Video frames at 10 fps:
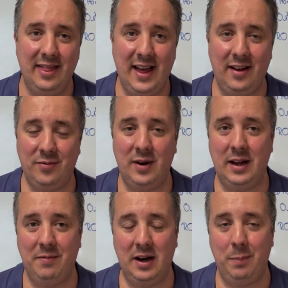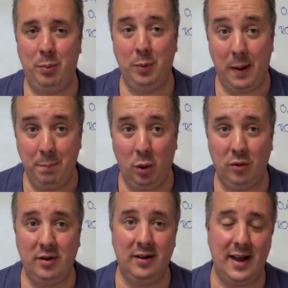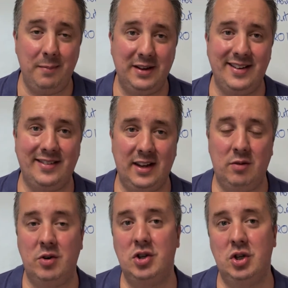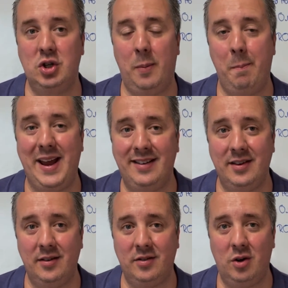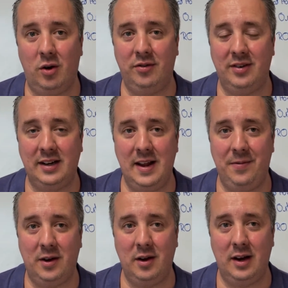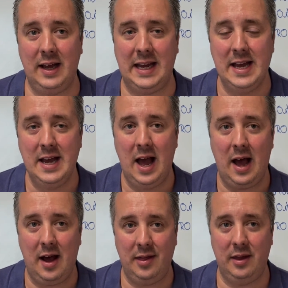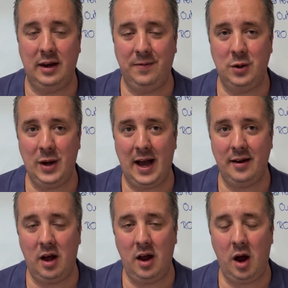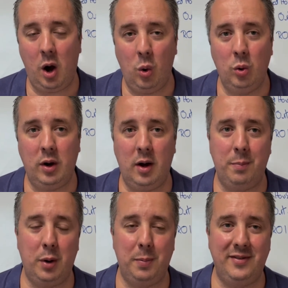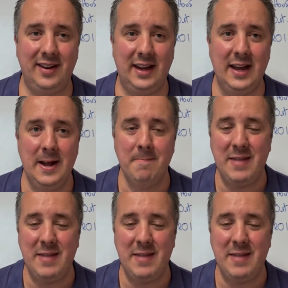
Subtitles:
That's really, really important. That means that's going to reduce your maintenance costs significantly than if you had an older property.